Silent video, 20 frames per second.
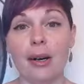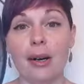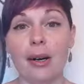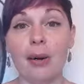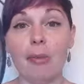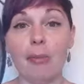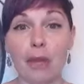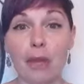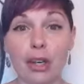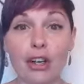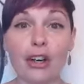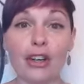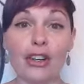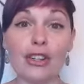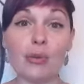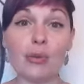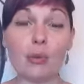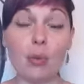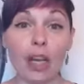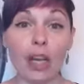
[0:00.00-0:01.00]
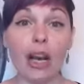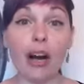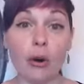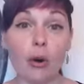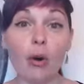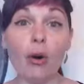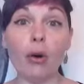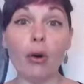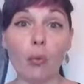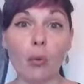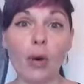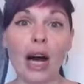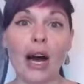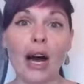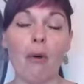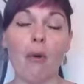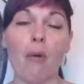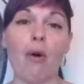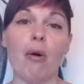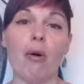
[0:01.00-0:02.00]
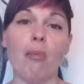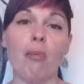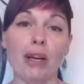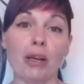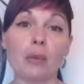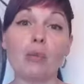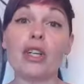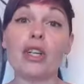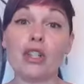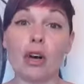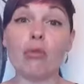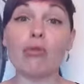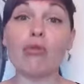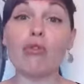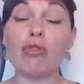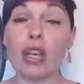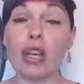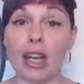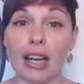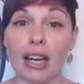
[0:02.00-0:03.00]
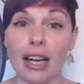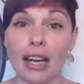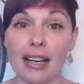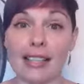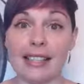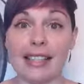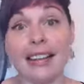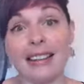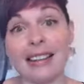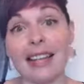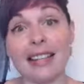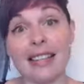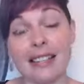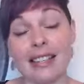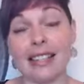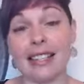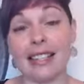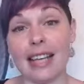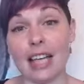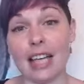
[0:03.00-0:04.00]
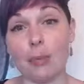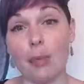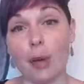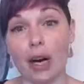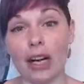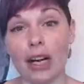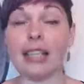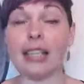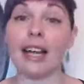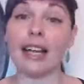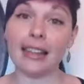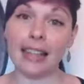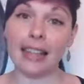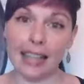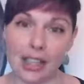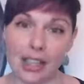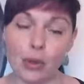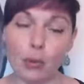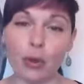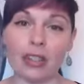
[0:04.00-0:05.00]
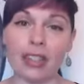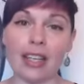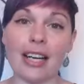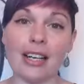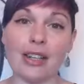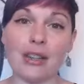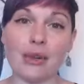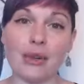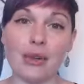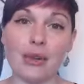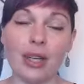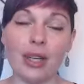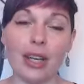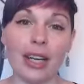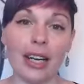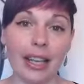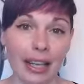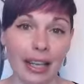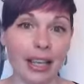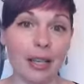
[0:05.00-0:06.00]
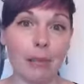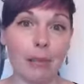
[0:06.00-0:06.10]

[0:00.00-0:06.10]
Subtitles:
because we are all wow, but we don't realize. And that's the sad part. And that's what I do in my